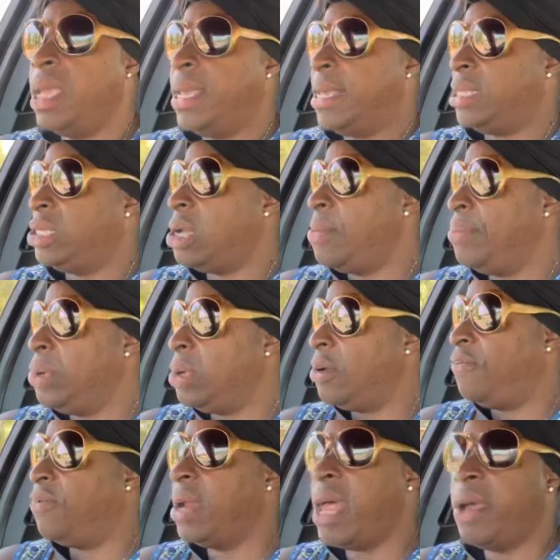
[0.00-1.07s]
It is so
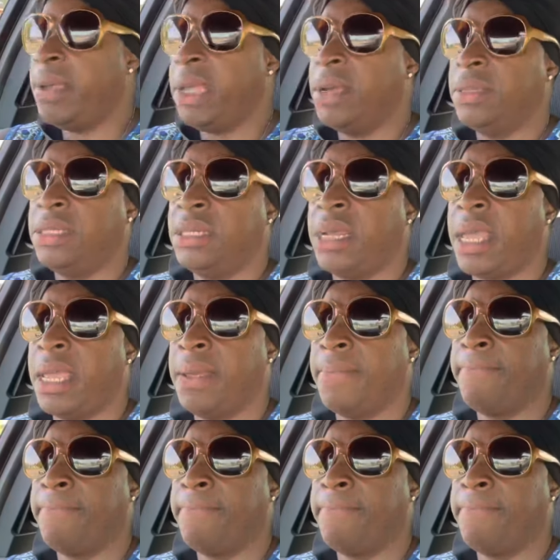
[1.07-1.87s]
beautiful out here today.